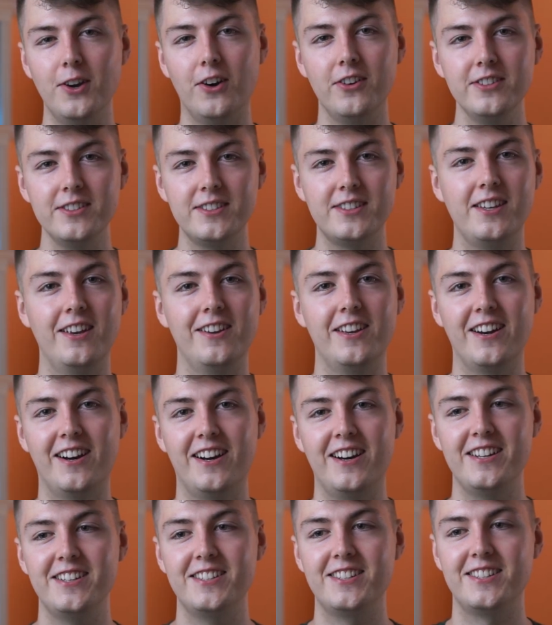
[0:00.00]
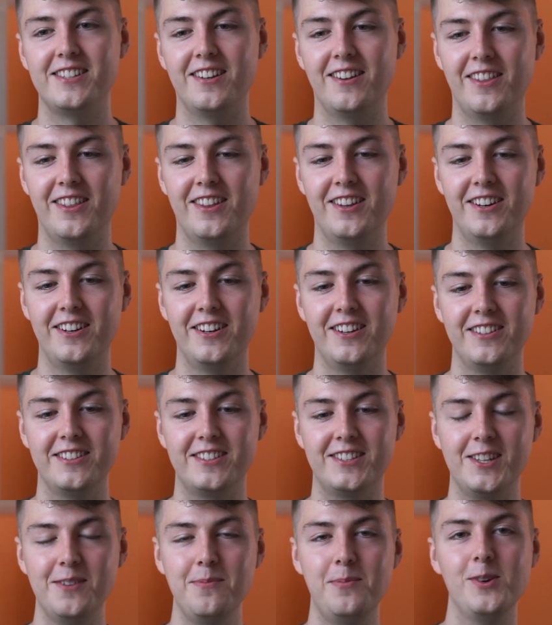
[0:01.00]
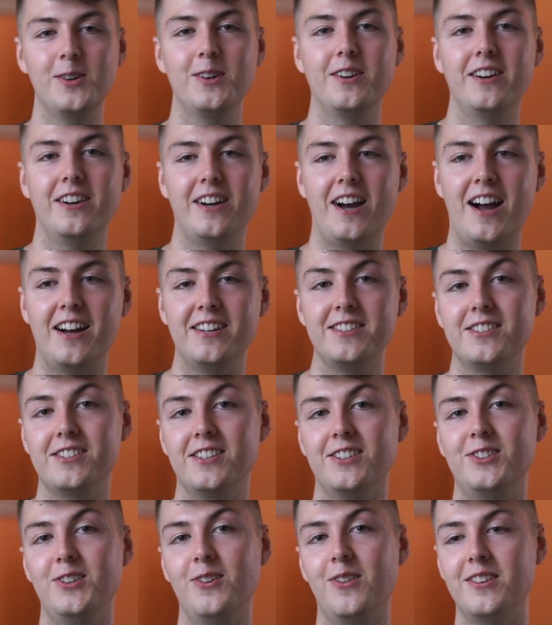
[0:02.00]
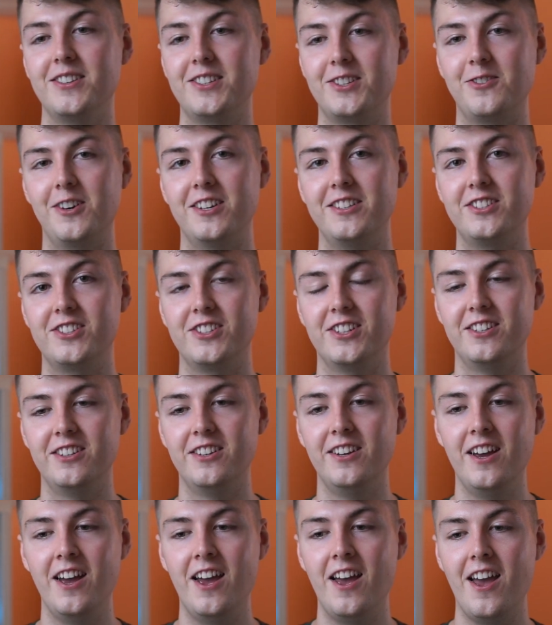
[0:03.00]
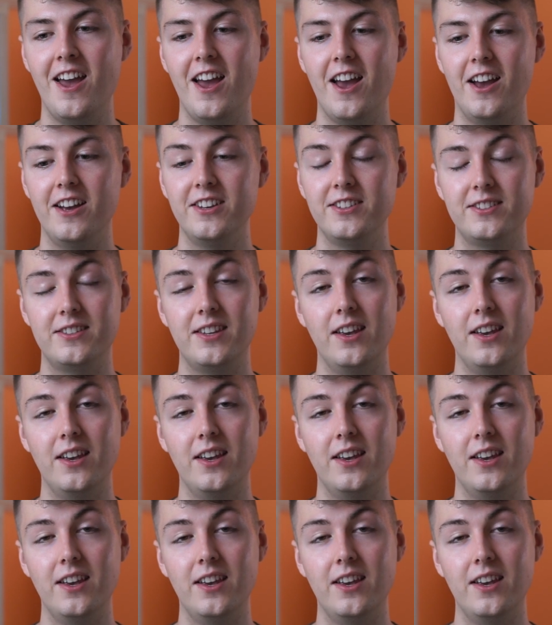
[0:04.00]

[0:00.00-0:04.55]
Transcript: honest here, guys, the simple answer to this question is